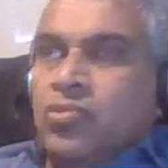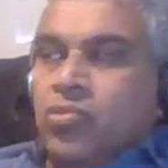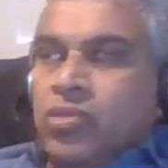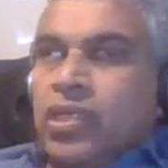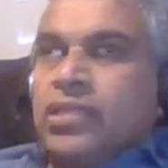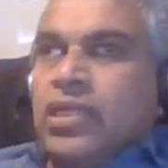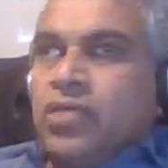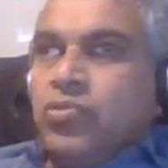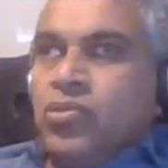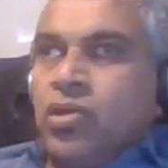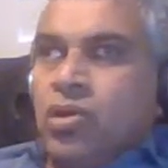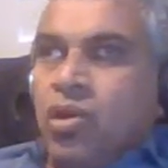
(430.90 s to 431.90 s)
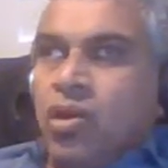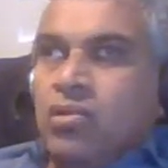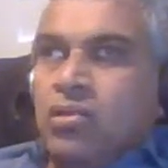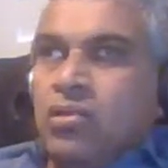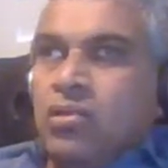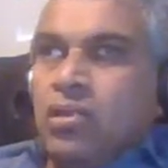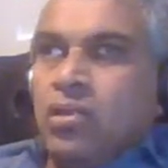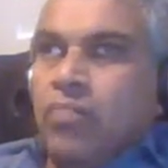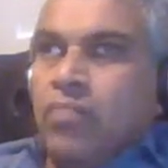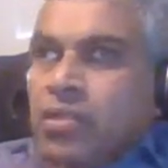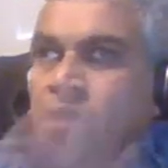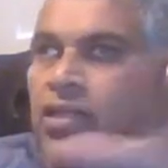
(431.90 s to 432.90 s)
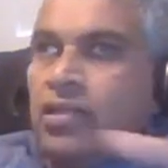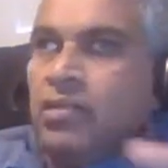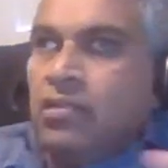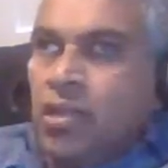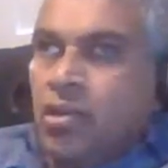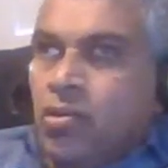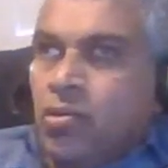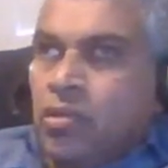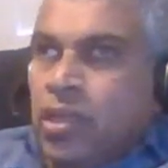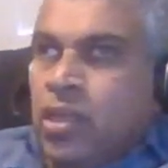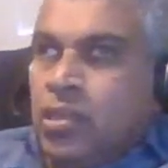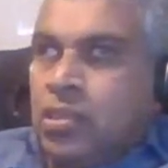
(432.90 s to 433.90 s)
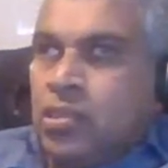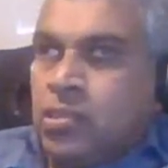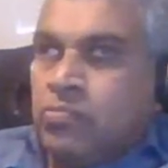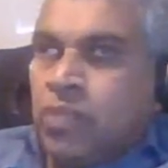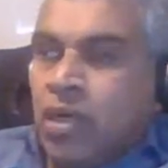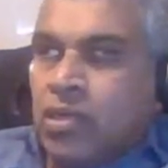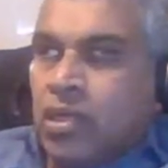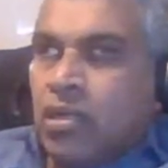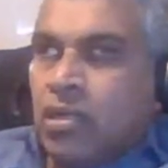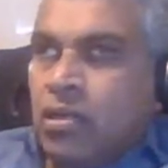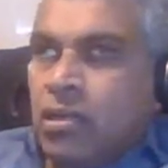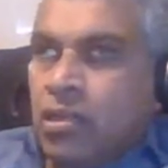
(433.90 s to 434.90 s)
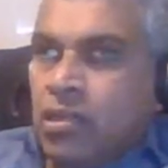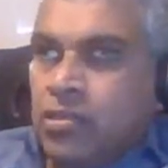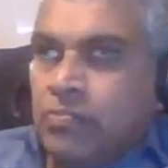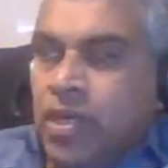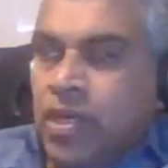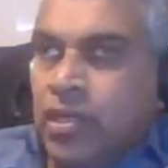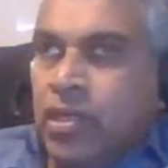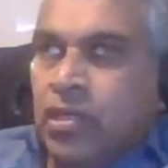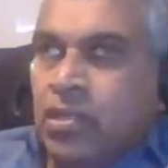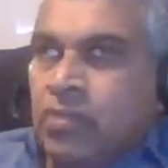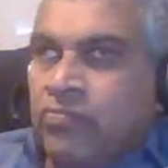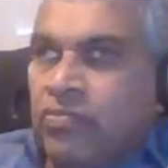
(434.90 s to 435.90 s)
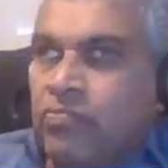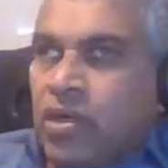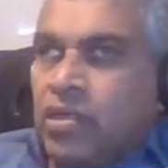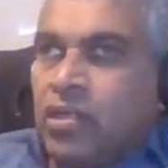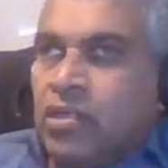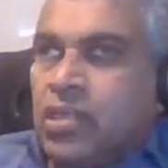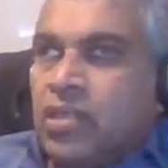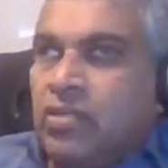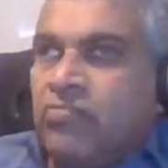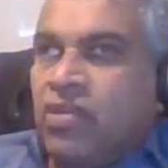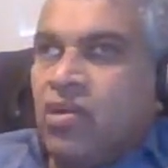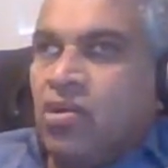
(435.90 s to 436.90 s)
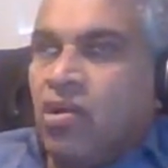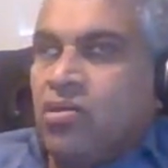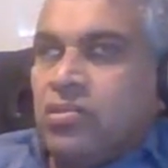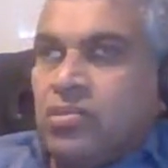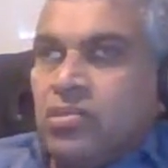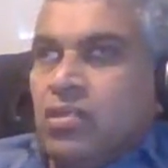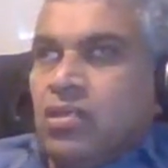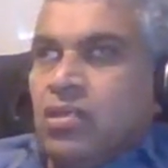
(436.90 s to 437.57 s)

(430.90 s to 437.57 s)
So there's individual clock, but then each particle separated, different particles have different clocks.